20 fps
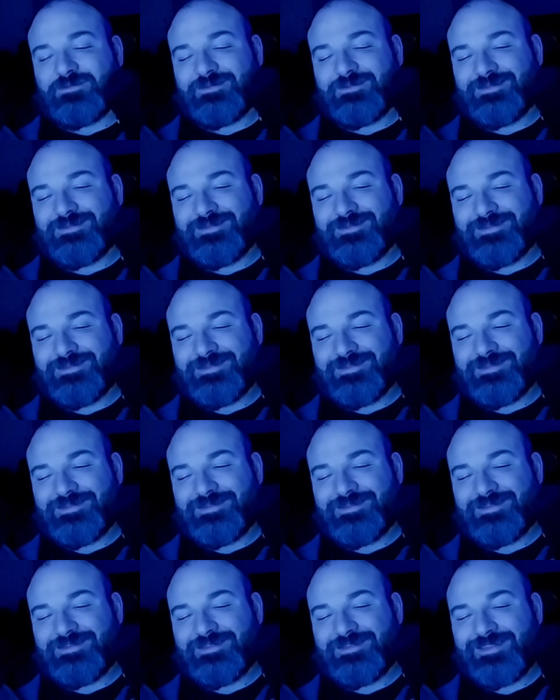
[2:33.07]

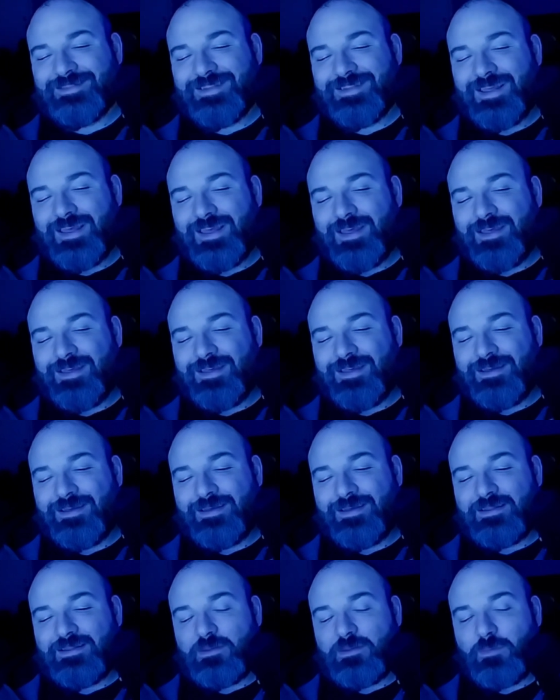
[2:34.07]

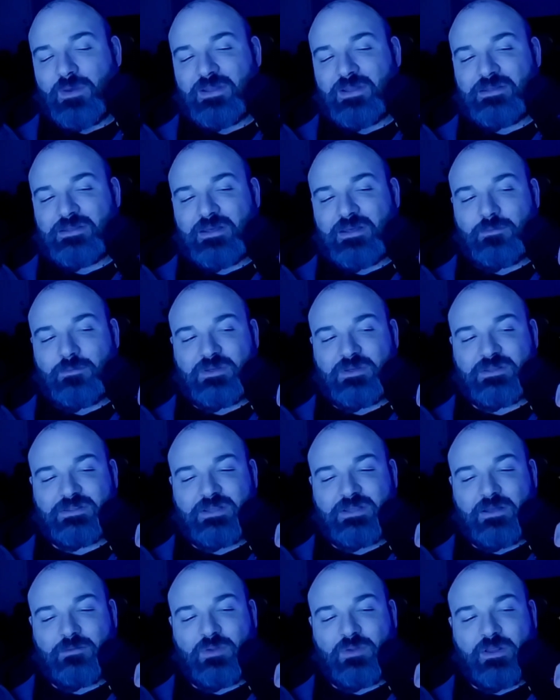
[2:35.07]
the bedtime
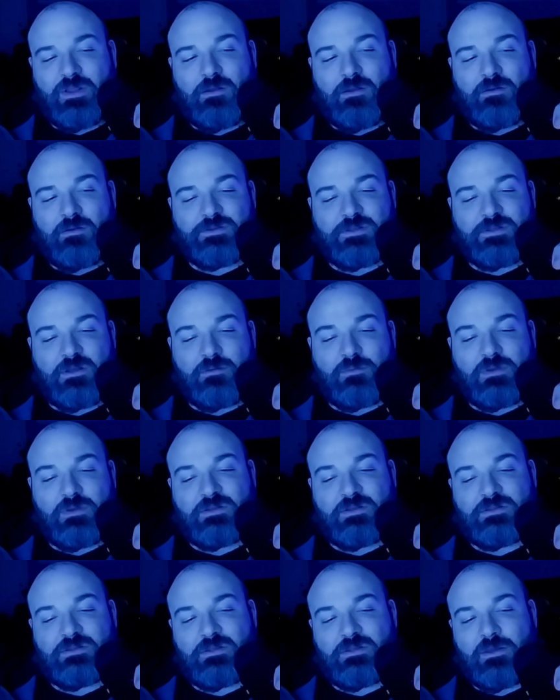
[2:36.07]
cassette player sung me to
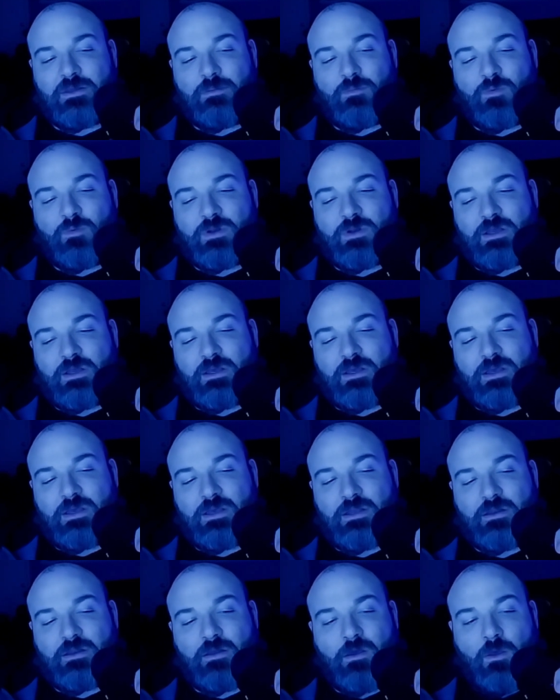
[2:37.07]
sleep when I
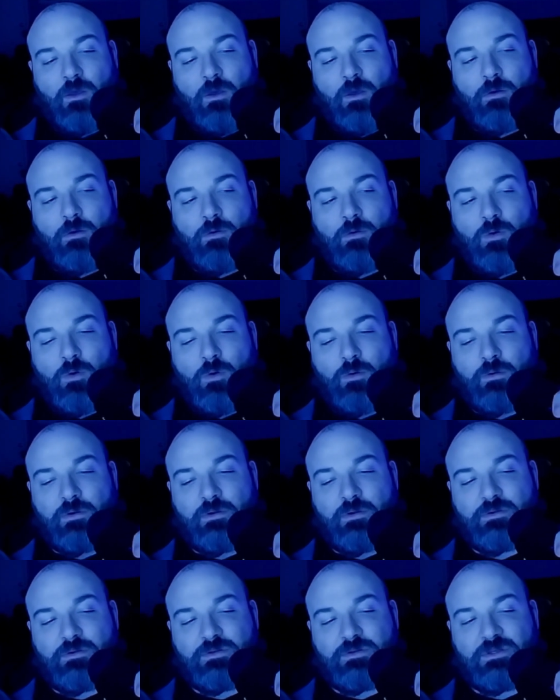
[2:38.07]
had
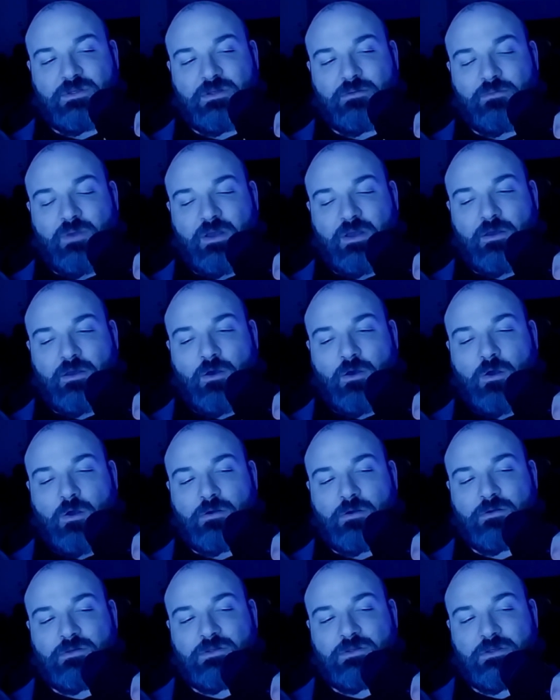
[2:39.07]
horrors in my
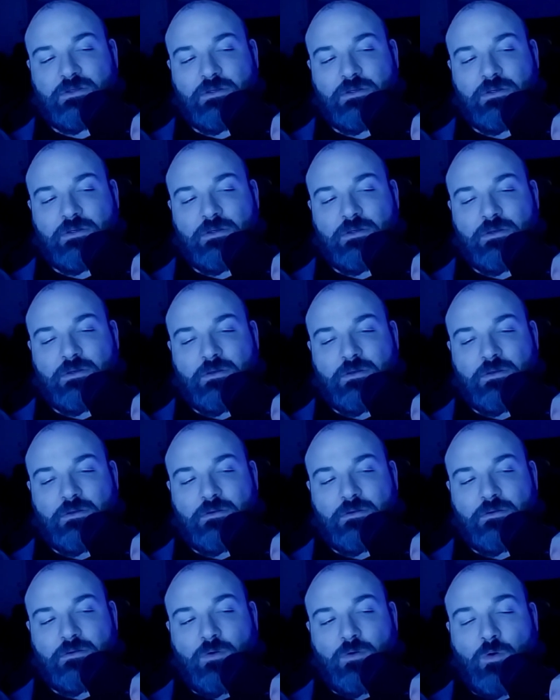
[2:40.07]
heart,
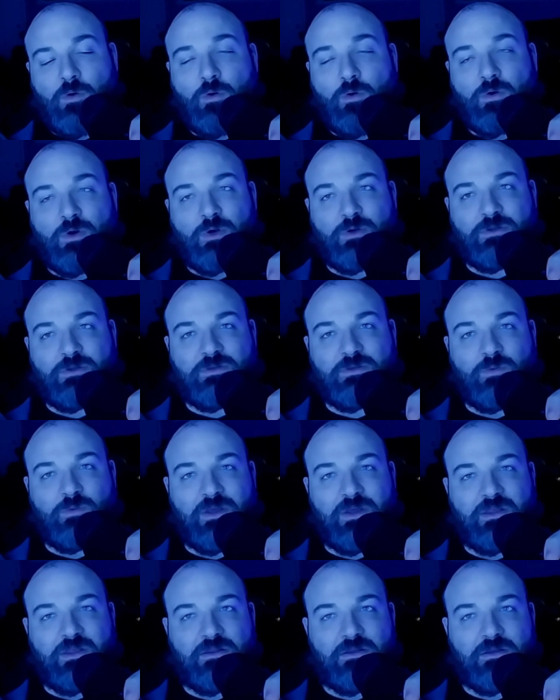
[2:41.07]
horrors
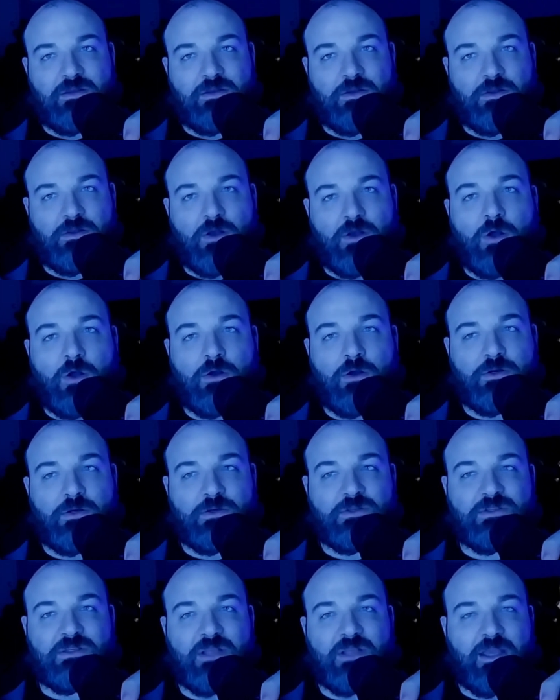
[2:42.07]
with
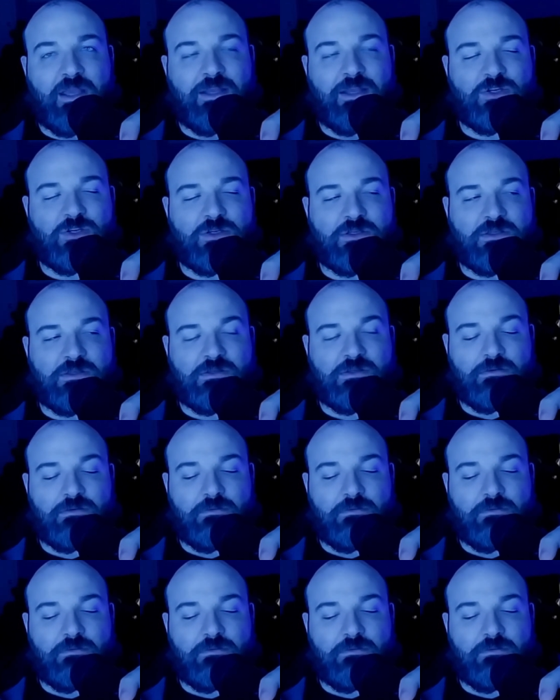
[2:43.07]
R's and H's.